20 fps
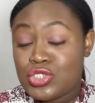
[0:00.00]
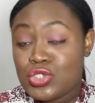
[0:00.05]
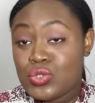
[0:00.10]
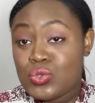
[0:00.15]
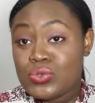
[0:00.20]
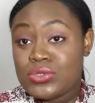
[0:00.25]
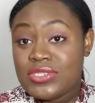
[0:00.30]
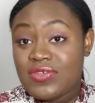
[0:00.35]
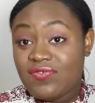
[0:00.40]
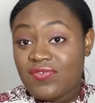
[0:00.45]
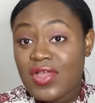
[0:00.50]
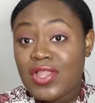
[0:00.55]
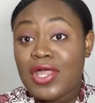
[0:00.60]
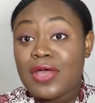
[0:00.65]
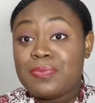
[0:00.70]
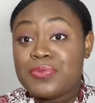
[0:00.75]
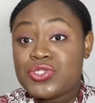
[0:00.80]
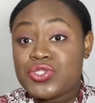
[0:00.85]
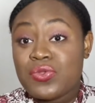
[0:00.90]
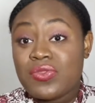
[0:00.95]
to
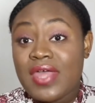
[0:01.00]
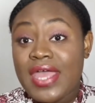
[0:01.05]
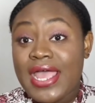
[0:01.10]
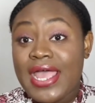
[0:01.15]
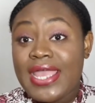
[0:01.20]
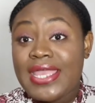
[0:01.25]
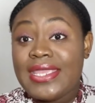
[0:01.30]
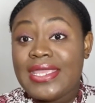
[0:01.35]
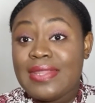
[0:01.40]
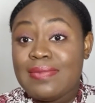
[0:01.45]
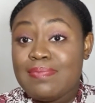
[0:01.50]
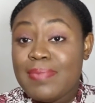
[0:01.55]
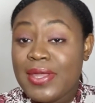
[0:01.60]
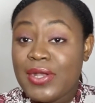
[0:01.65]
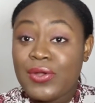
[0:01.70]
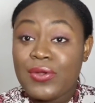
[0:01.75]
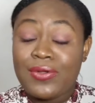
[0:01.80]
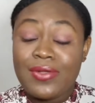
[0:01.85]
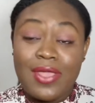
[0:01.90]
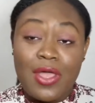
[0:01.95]
develop so that I can
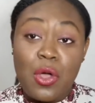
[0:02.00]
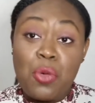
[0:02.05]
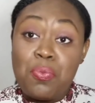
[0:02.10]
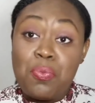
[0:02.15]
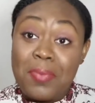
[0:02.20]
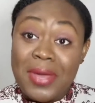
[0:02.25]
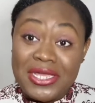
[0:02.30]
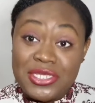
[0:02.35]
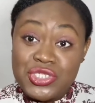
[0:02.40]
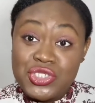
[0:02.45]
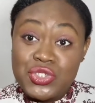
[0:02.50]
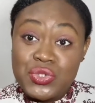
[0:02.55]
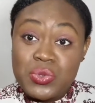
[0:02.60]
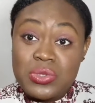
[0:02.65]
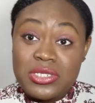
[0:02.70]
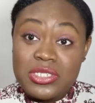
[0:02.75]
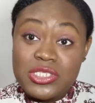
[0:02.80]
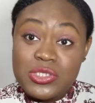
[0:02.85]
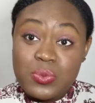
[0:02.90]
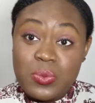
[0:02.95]
better help my
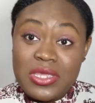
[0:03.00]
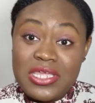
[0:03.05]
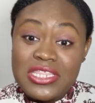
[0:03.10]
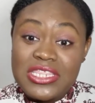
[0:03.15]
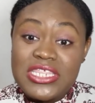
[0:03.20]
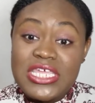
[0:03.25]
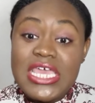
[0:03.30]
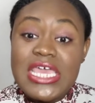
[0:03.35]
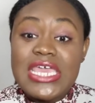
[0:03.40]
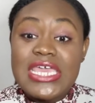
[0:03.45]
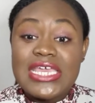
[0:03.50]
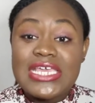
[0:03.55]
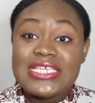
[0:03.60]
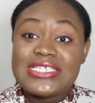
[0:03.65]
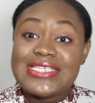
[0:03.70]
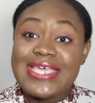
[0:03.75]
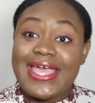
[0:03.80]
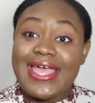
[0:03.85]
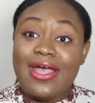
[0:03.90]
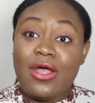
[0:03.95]
students with, is
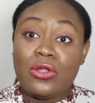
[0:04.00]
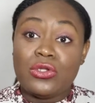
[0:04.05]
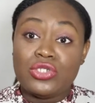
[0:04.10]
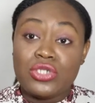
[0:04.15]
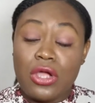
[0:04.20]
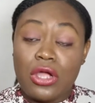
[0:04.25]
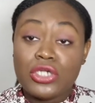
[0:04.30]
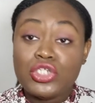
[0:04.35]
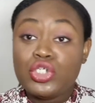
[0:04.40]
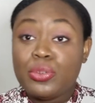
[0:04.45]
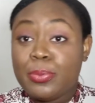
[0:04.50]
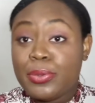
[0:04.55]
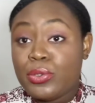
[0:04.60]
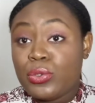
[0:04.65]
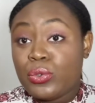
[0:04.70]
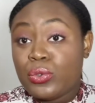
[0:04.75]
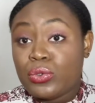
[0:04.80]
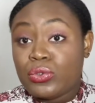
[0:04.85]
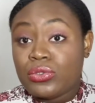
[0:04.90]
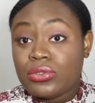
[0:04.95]
that
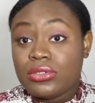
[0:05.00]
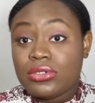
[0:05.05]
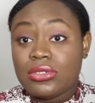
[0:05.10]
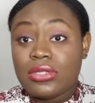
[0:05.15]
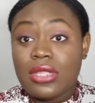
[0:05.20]
entrepreneurial